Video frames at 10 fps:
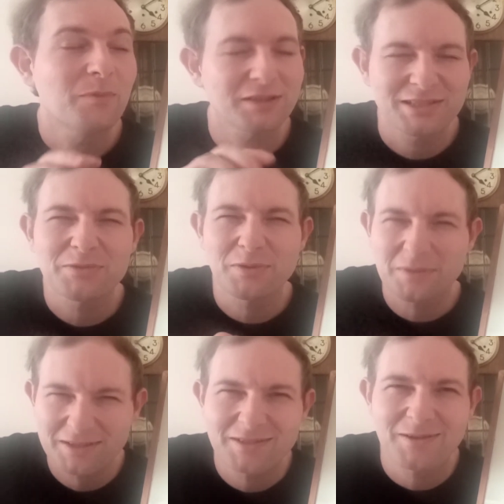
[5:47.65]
But I still thought
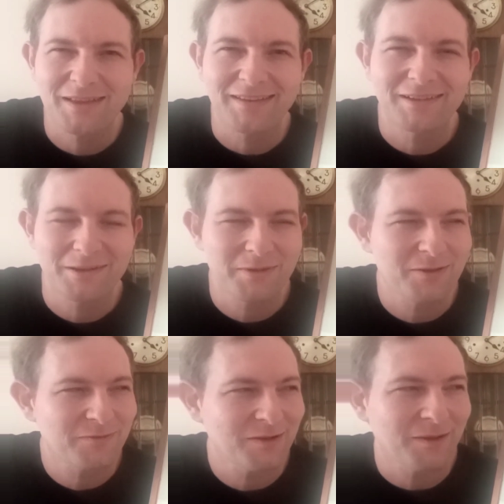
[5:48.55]
I'm going to do this. It's going to be
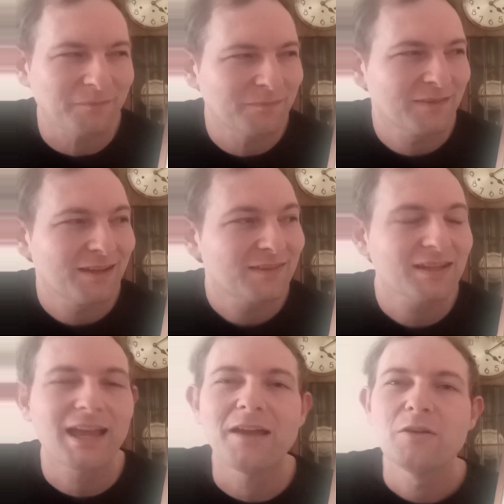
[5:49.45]
good fun. So
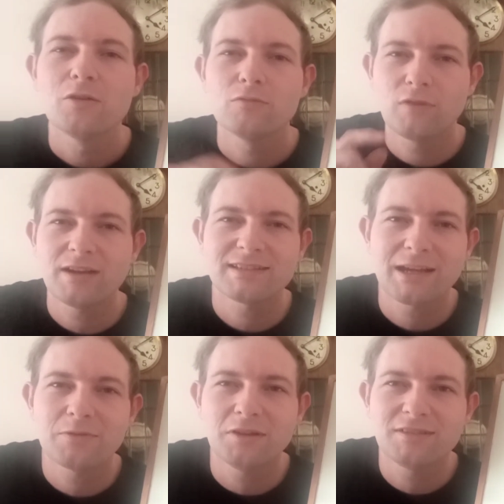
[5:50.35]
yeah, write
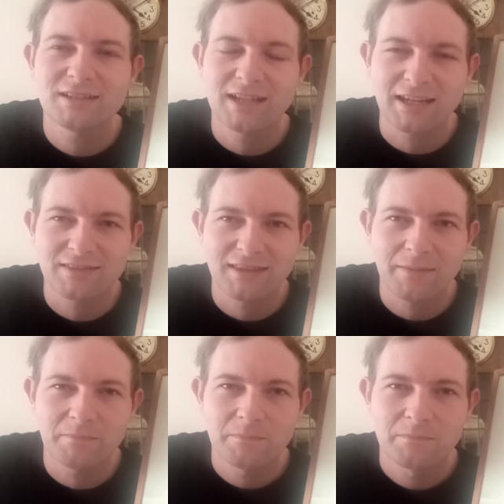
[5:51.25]
down underneath them